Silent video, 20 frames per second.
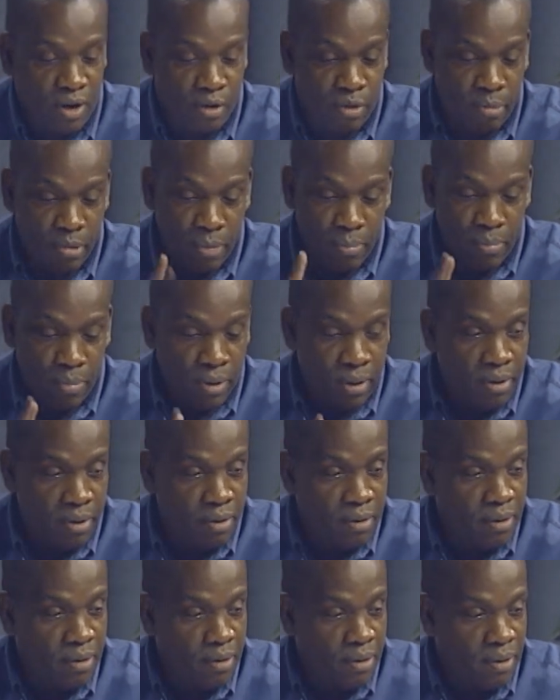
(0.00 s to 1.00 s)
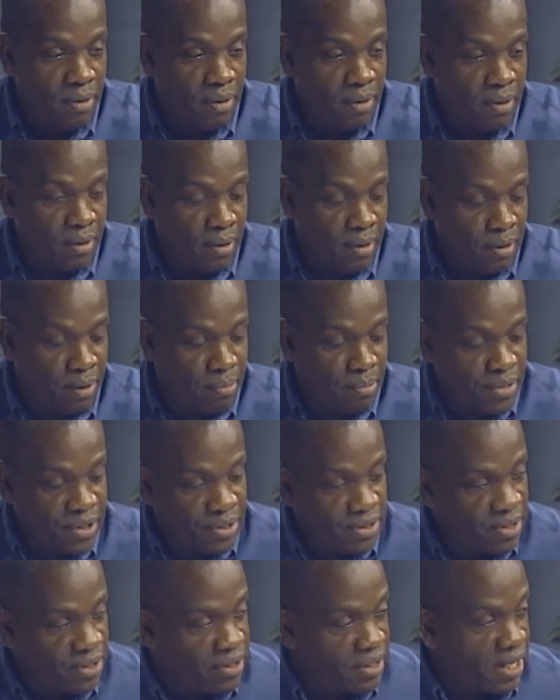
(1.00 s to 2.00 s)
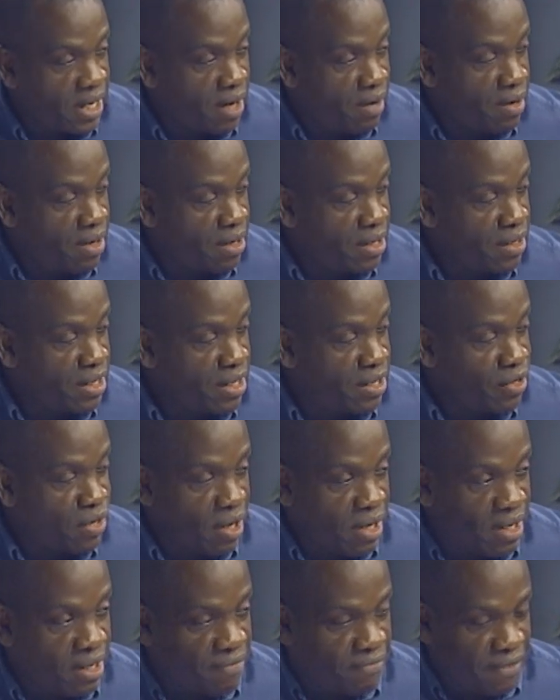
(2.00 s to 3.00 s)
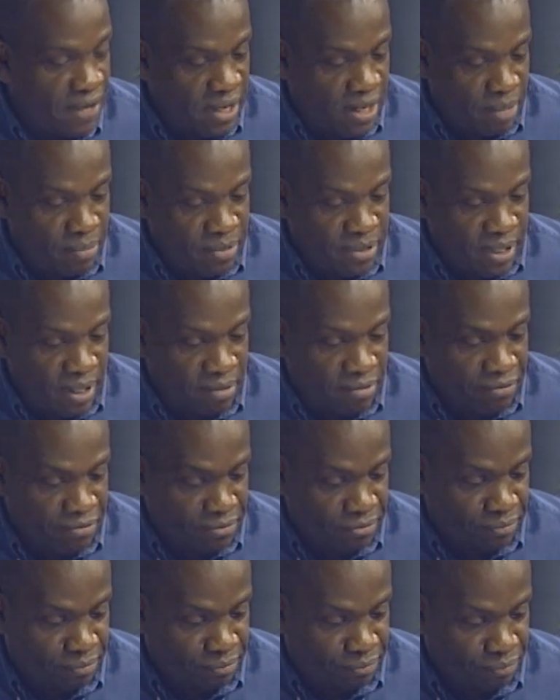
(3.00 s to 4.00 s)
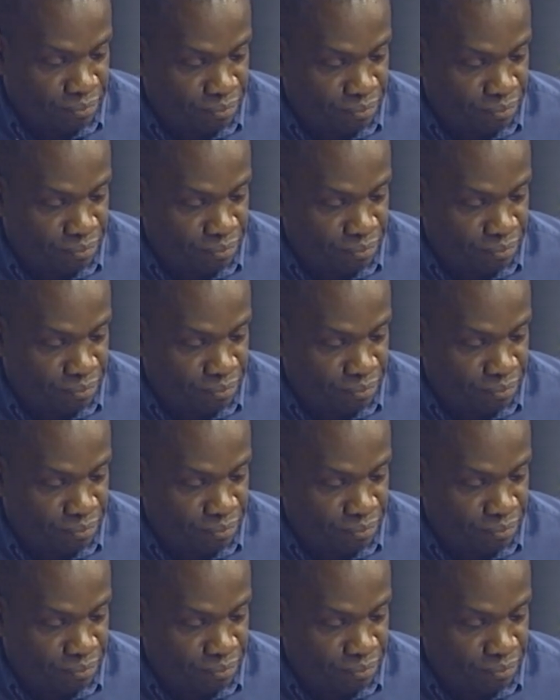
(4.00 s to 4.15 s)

Remember, Mr. Skerritt did not defend himself.